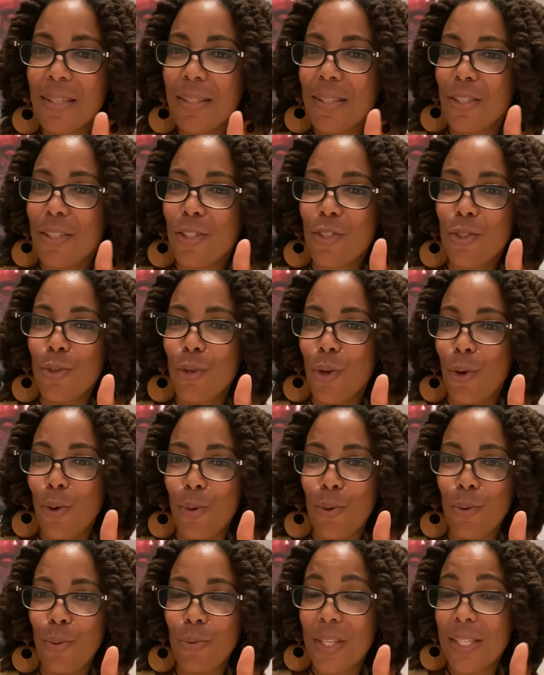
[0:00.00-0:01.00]
is,
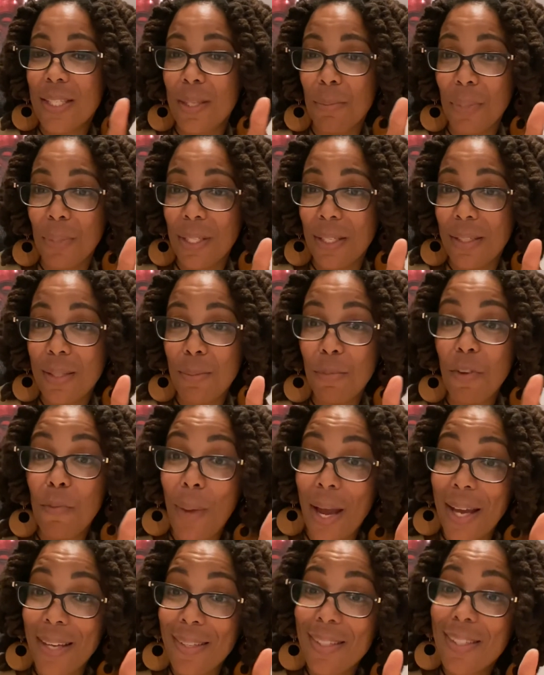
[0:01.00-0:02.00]
the symbolism of
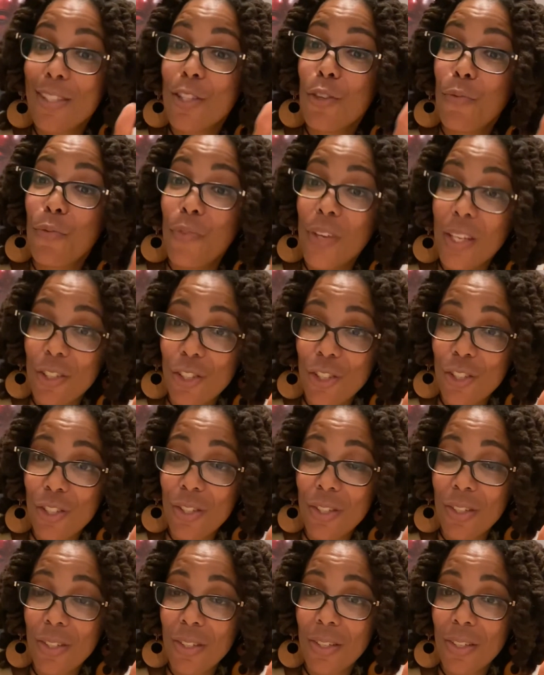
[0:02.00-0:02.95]
Pisces is the fish,